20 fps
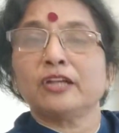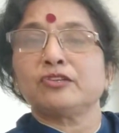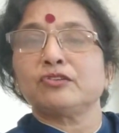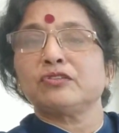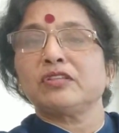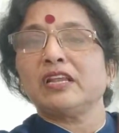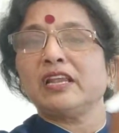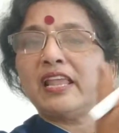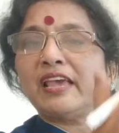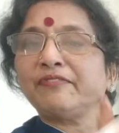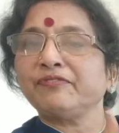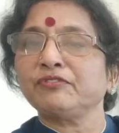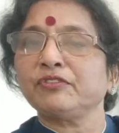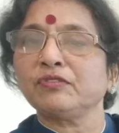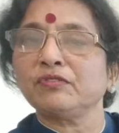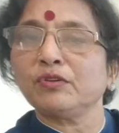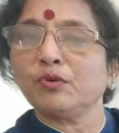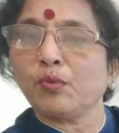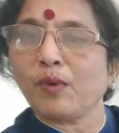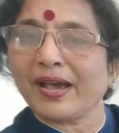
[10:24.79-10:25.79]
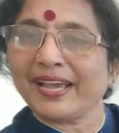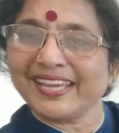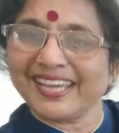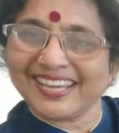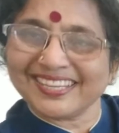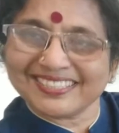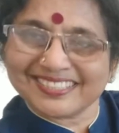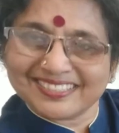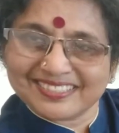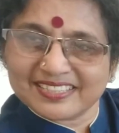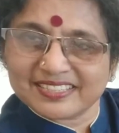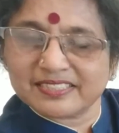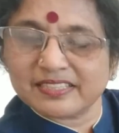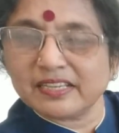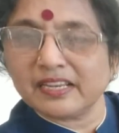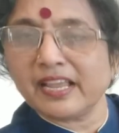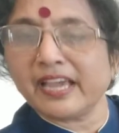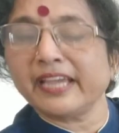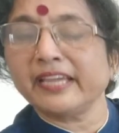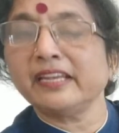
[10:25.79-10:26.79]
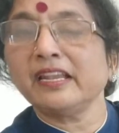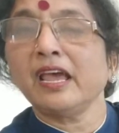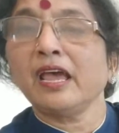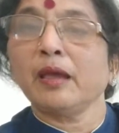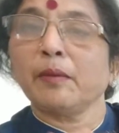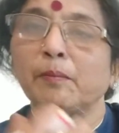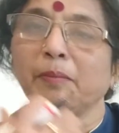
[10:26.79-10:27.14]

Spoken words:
To the left of the y-axis, this is the line.